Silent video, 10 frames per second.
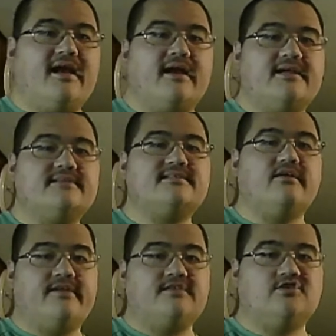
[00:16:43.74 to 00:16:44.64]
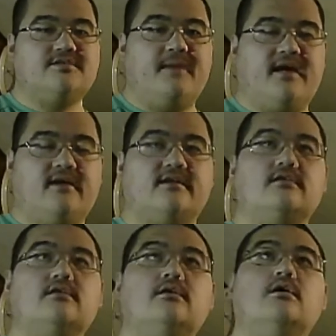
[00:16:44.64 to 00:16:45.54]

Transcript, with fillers: I got a Steel Vengeance magnet.